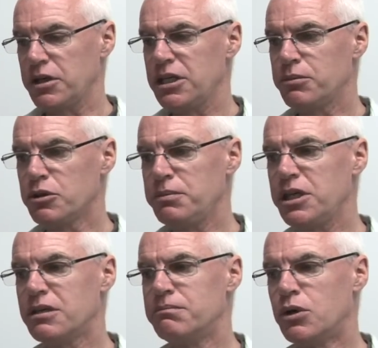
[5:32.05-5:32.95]
people
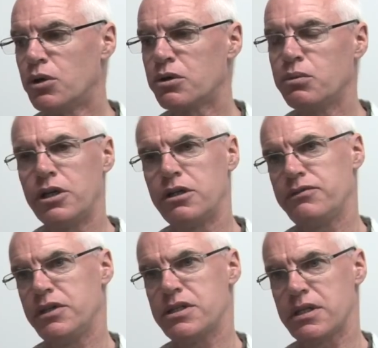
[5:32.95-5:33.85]
become more aware of
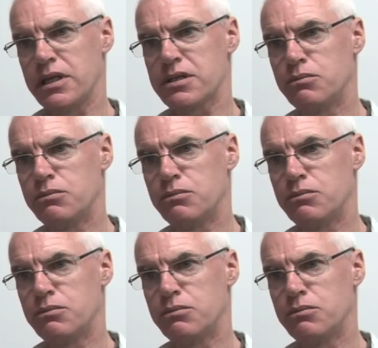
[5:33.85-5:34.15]
these things,